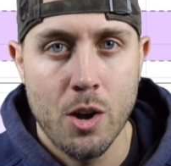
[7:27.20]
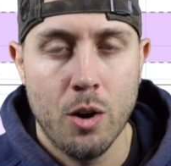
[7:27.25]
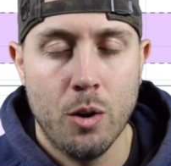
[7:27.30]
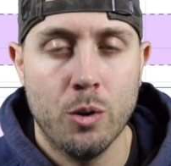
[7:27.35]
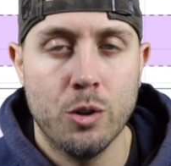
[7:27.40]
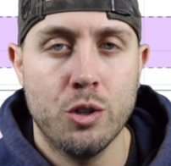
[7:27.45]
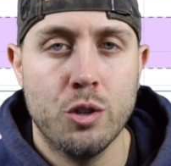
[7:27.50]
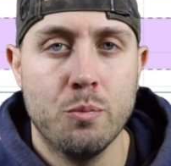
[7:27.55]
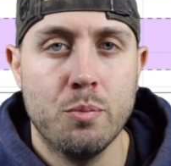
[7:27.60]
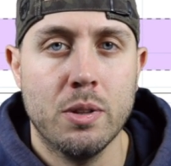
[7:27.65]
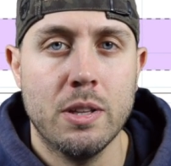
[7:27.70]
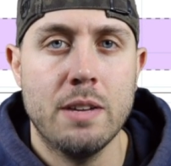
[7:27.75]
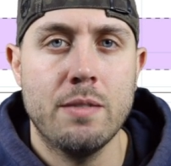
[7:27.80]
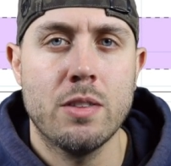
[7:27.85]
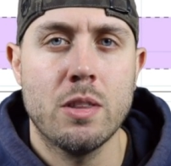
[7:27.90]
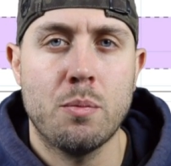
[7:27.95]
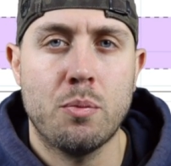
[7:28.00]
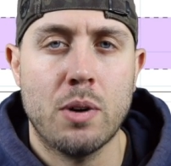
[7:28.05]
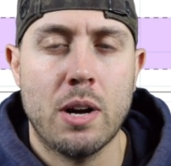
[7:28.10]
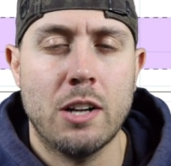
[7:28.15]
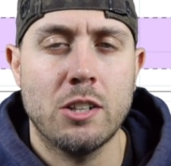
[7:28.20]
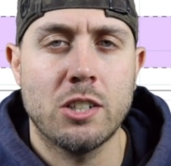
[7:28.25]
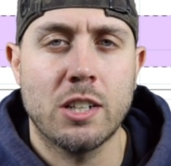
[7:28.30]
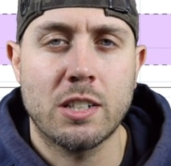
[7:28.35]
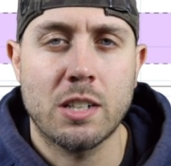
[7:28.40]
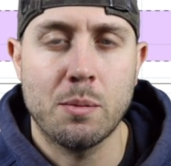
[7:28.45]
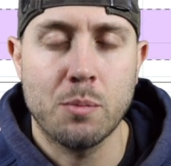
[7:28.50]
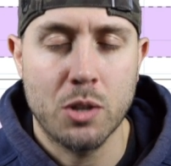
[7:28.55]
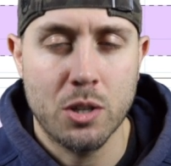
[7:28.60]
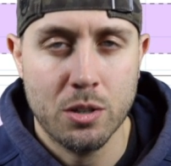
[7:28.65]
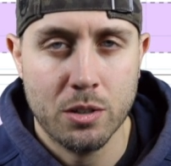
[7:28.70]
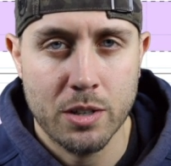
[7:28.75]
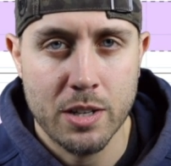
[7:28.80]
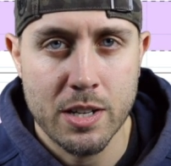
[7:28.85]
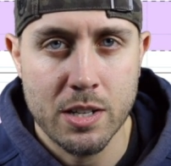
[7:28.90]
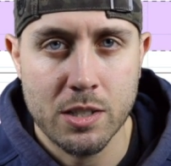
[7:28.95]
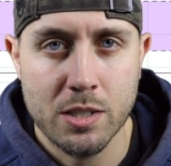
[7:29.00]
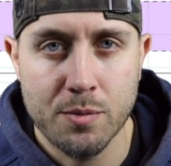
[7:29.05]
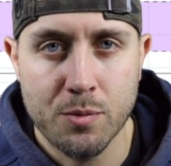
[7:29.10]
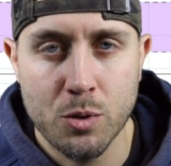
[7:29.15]
Or do you believe in the project? I'm
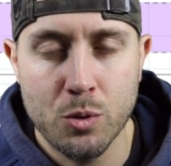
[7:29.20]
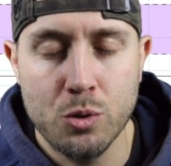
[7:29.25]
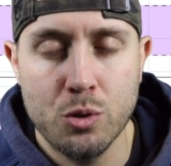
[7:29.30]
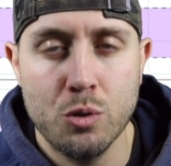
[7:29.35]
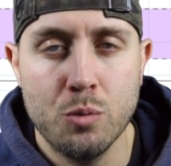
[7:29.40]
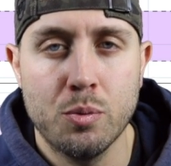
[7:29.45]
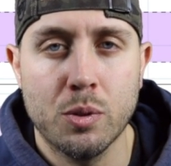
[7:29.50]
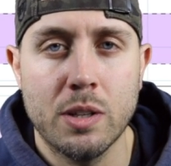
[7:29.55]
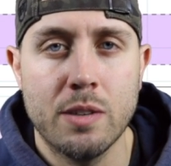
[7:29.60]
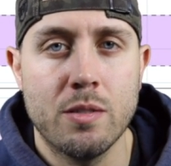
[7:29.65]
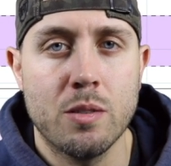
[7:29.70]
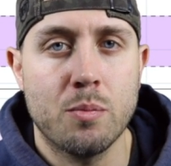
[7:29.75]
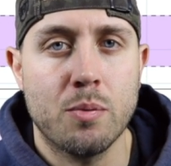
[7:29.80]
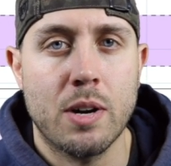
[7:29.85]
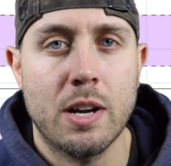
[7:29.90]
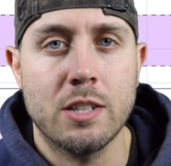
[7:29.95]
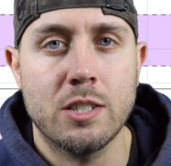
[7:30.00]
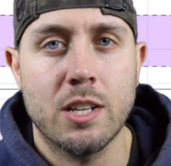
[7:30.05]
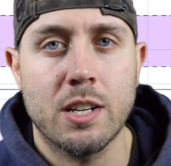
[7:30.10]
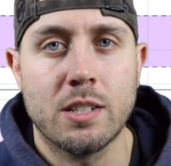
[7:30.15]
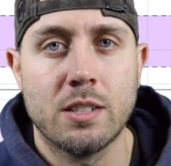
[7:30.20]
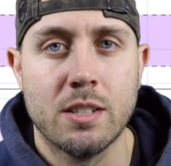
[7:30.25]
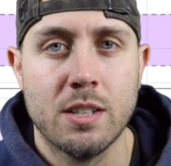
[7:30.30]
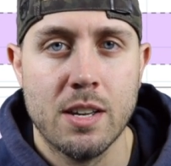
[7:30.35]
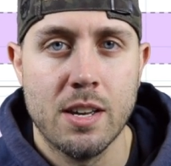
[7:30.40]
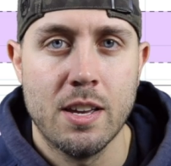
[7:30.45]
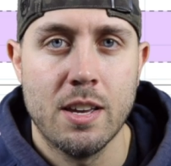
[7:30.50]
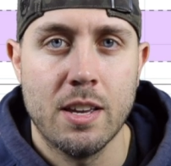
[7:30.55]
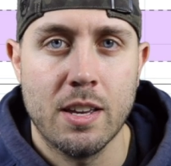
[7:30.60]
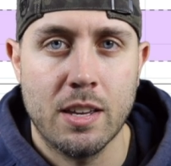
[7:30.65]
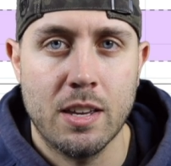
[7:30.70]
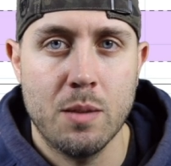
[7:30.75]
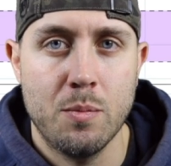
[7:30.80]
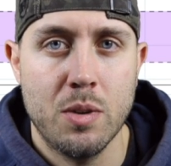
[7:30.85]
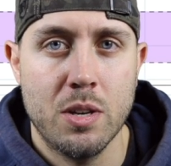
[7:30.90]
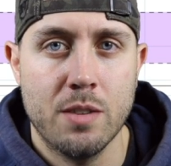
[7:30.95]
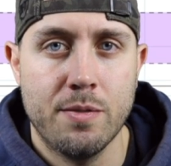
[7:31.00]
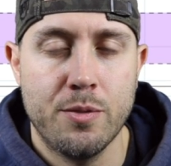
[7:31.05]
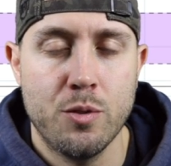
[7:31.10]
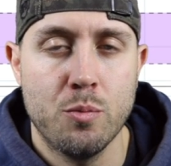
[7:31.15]
curious. If you do believe in the project, give
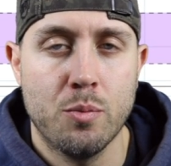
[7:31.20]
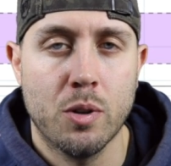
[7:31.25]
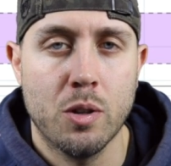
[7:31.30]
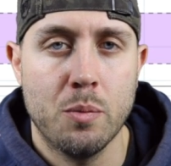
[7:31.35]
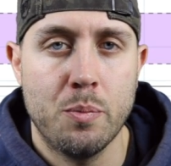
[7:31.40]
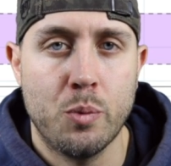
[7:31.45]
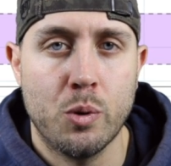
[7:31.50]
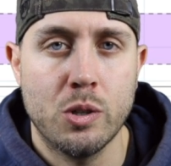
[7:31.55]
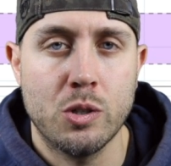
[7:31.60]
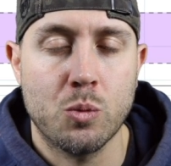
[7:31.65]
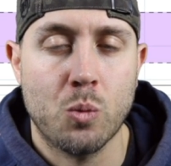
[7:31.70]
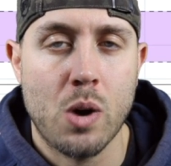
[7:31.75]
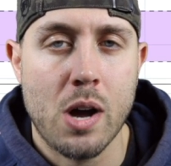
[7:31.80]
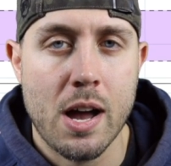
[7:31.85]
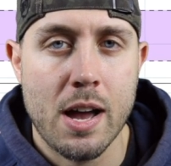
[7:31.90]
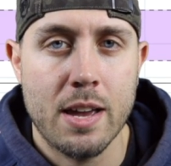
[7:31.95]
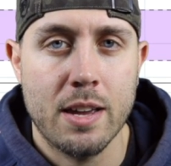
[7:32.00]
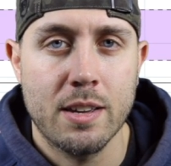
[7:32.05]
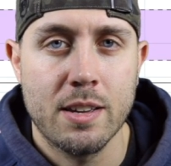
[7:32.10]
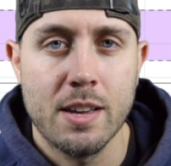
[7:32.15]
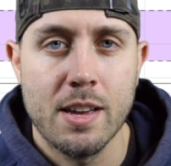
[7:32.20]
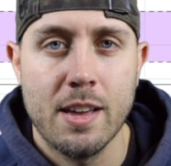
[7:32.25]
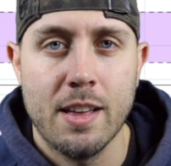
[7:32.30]
me a few bullet points why.